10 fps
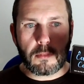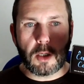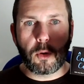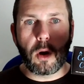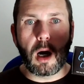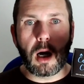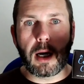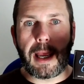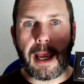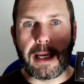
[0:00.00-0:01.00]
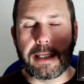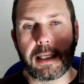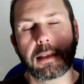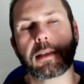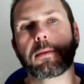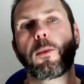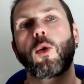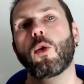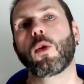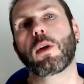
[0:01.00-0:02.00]
who are a
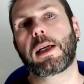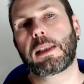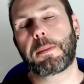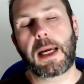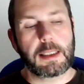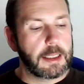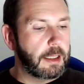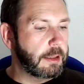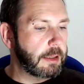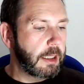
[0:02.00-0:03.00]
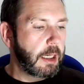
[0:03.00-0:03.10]
small independent